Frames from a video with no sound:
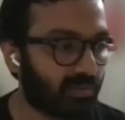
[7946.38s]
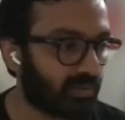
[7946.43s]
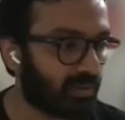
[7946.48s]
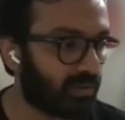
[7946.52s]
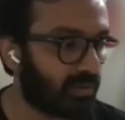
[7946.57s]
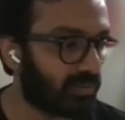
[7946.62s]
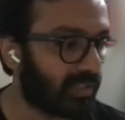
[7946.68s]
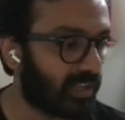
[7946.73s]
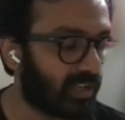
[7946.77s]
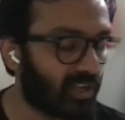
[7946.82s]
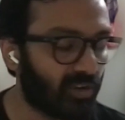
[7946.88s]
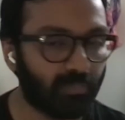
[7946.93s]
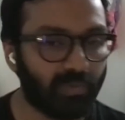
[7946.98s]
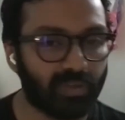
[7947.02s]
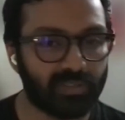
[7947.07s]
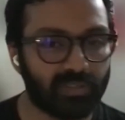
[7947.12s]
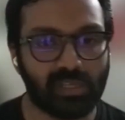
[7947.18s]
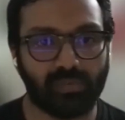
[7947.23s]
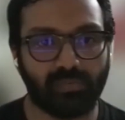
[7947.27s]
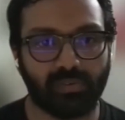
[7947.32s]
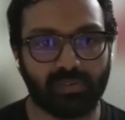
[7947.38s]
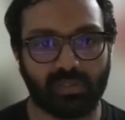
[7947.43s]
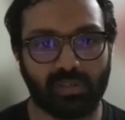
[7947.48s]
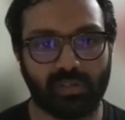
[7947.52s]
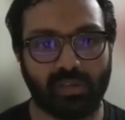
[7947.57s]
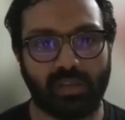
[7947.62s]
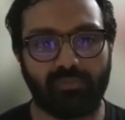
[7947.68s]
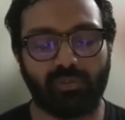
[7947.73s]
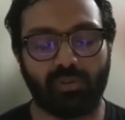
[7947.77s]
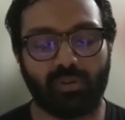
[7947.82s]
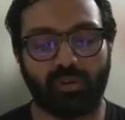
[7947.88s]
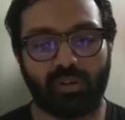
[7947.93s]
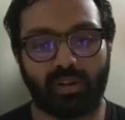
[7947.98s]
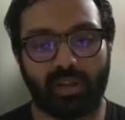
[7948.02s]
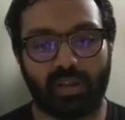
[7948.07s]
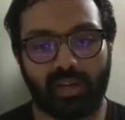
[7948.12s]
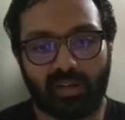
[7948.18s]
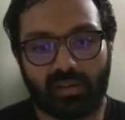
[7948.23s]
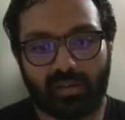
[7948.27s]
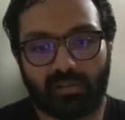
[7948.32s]
or think of myself as a left
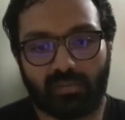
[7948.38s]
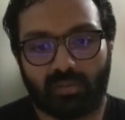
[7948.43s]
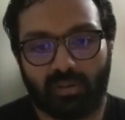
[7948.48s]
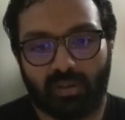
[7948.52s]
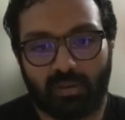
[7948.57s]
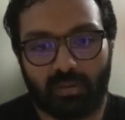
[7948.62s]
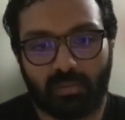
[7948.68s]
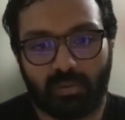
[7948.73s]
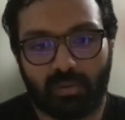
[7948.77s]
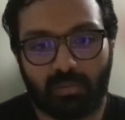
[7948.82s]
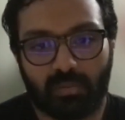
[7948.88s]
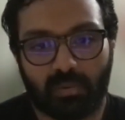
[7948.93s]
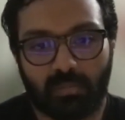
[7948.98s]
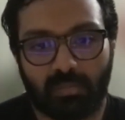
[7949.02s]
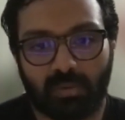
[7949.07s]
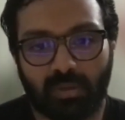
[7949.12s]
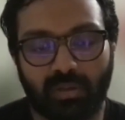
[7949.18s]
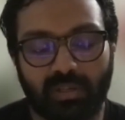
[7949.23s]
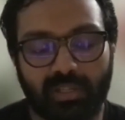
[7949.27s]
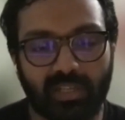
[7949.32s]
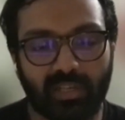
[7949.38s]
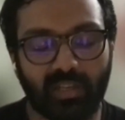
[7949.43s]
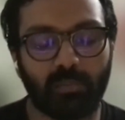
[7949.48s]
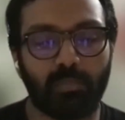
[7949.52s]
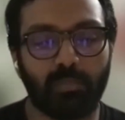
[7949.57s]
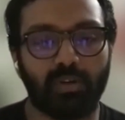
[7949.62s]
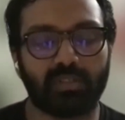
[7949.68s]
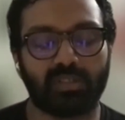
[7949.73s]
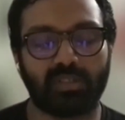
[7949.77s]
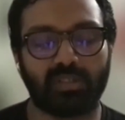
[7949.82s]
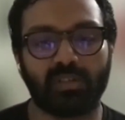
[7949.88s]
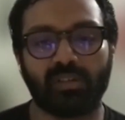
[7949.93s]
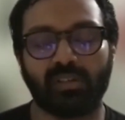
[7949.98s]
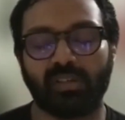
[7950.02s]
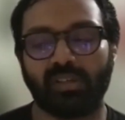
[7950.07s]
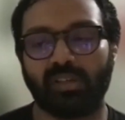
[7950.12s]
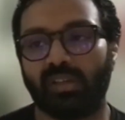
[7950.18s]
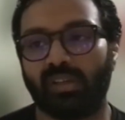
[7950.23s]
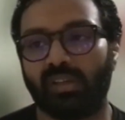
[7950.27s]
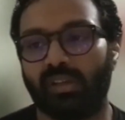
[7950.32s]
or a right leading person.
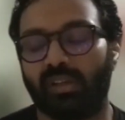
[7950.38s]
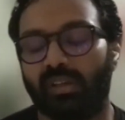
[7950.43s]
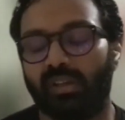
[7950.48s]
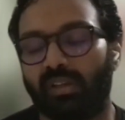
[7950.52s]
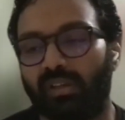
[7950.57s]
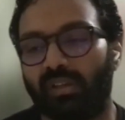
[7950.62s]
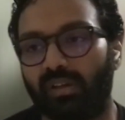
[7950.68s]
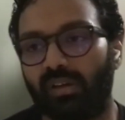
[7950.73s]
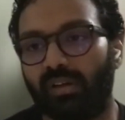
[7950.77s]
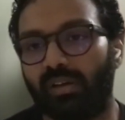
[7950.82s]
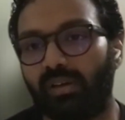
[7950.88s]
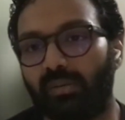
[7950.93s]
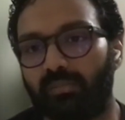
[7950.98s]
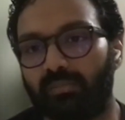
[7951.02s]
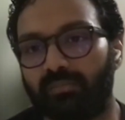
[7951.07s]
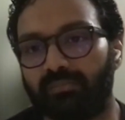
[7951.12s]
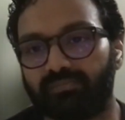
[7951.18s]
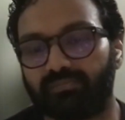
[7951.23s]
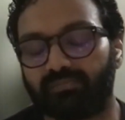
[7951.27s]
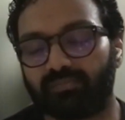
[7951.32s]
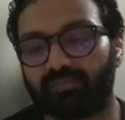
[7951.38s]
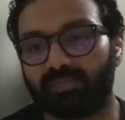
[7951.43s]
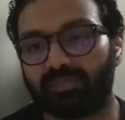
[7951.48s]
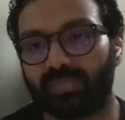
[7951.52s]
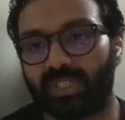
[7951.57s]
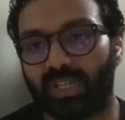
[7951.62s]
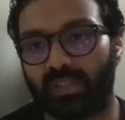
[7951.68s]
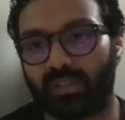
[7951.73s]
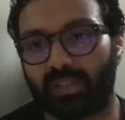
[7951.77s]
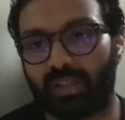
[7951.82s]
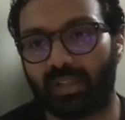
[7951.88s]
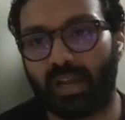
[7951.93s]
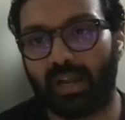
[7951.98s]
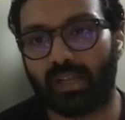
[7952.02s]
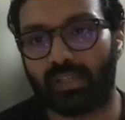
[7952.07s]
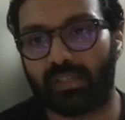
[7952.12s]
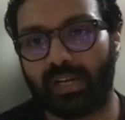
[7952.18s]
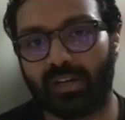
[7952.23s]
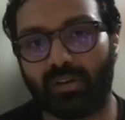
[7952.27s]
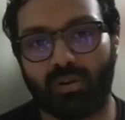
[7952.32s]

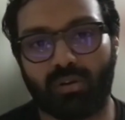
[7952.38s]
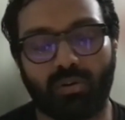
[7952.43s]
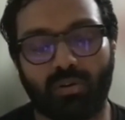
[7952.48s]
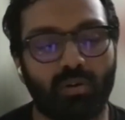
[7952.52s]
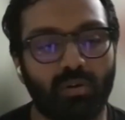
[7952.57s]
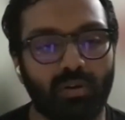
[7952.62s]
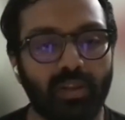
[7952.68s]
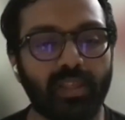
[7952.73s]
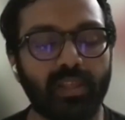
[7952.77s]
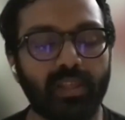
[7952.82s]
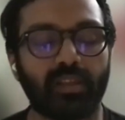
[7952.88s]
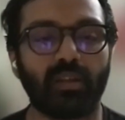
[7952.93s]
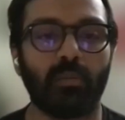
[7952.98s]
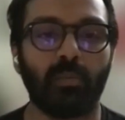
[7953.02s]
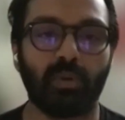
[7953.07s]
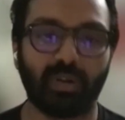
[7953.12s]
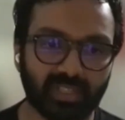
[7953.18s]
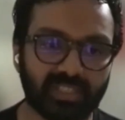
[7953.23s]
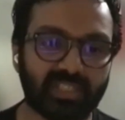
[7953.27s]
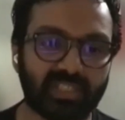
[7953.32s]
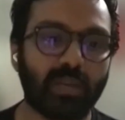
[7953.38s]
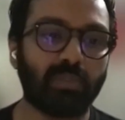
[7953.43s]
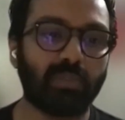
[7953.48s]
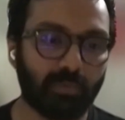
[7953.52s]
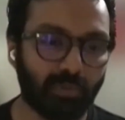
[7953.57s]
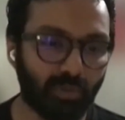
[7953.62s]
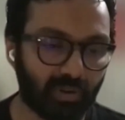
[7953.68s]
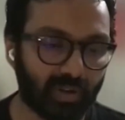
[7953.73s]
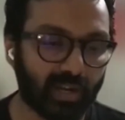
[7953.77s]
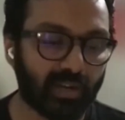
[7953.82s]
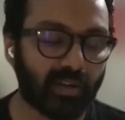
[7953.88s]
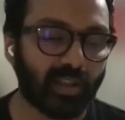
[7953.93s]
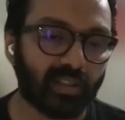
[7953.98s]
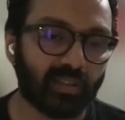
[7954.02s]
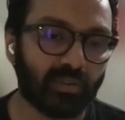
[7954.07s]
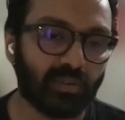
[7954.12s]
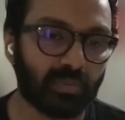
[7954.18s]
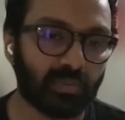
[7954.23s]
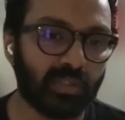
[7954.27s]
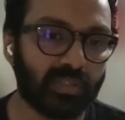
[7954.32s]
I don't know, like, but at the same time, you're right.
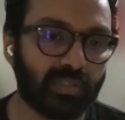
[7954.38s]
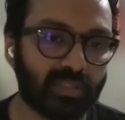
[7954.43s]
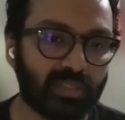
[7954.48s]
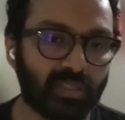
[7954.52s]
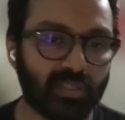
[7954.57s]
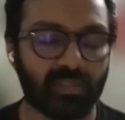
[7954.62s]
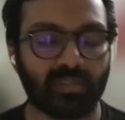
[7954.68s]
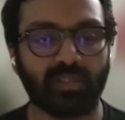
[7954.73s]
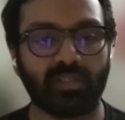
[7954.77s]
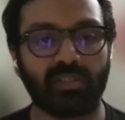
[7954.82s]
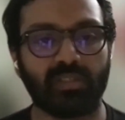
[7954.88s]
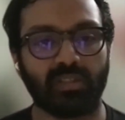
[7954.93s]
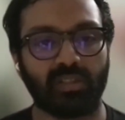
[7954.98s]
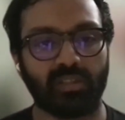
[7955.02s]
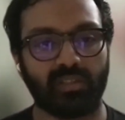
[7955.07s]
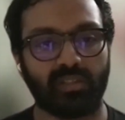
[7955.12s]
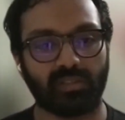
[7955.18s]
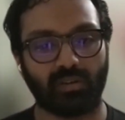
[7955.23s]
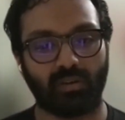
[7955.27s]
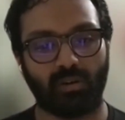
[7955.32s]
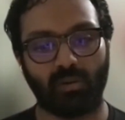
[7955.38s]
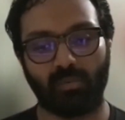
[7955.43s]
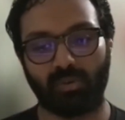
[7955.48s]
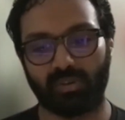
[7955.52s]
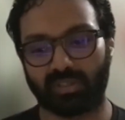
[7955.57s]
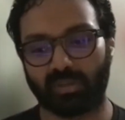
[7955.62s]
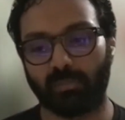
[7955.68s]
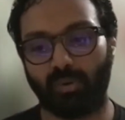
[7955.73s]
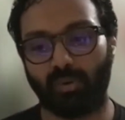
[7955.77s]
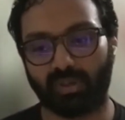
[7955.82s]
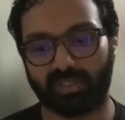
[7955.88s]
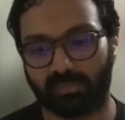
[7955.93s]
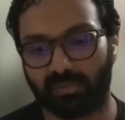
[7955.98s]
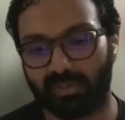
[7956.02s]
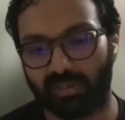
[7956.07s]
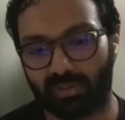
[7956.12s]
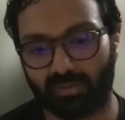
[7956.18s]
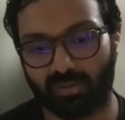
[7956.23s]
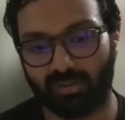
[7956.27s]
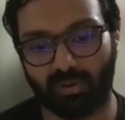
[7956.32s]
Like, it's almost
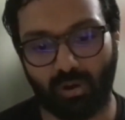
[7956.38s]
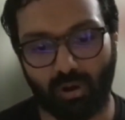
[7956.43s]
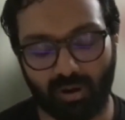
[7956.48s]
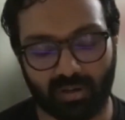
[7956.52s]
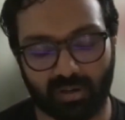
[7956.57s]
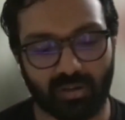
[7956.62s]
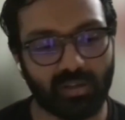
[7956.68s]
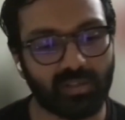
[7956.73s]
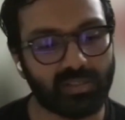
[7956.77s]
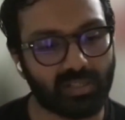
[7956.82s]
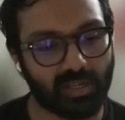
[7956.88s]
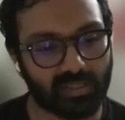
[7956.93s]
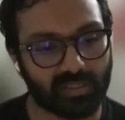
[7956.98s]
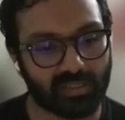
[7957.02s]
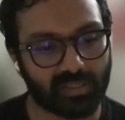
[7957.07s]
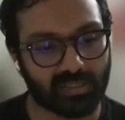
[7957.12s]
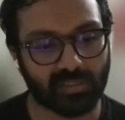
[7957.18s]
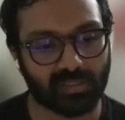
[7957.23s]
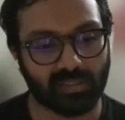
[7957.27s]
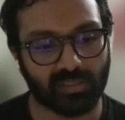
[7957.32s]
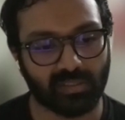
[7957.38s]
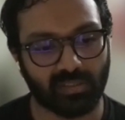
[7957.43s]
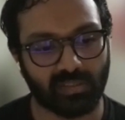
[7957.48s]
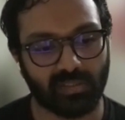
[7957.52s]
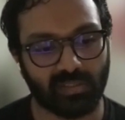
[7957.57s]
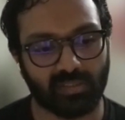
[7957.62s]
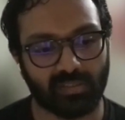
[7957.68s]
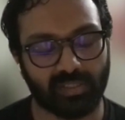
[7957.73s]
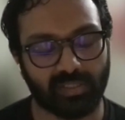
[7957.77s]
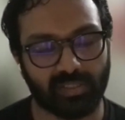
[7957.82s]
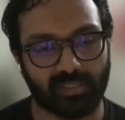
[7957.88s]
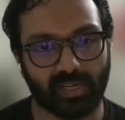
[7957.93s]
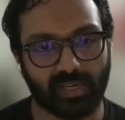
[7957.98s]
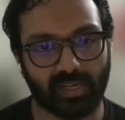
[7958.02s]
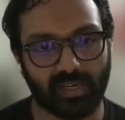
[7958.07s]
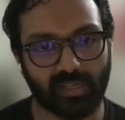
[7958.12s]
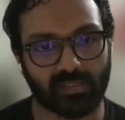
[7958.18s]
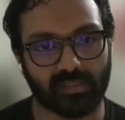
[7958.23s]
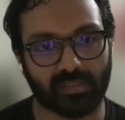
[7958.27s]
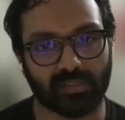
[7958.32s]
impossible to not discuss
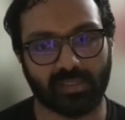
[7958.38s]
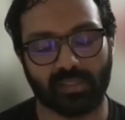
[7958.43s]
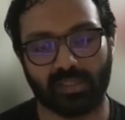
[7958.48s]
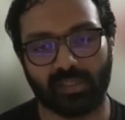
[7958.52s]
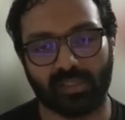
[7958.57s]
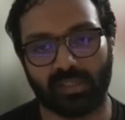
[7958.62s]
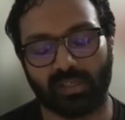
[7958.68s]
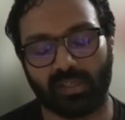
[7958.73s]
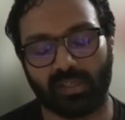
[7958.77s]
these ideas.